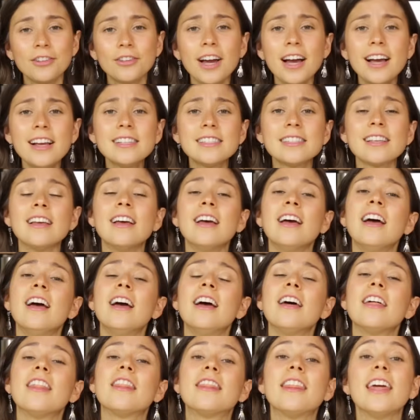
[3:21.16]
You guys,
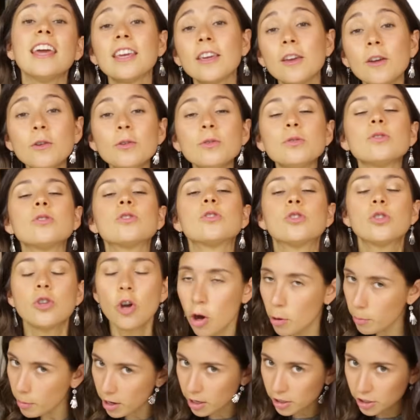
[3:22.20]
Thank you
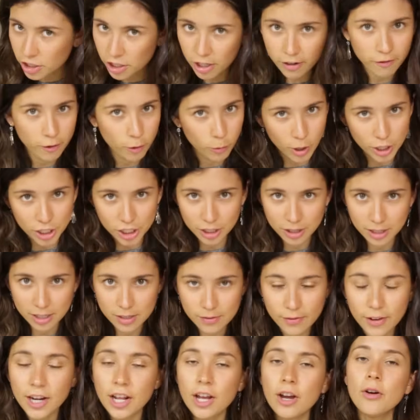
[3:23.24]
so much for watching
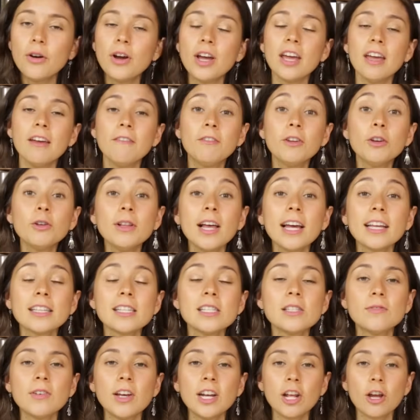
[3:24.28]
this video. If you like
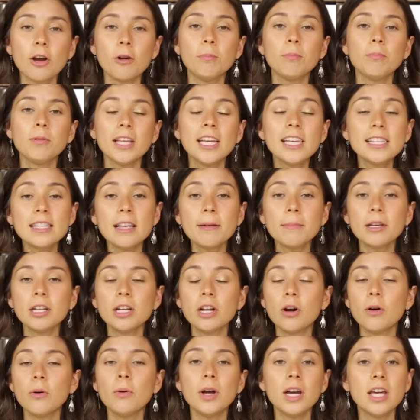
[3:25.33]
this video, please let me
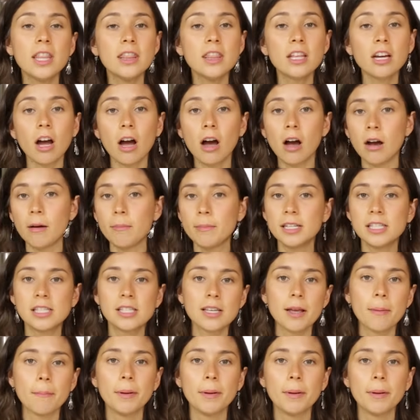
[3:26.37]
know in the comments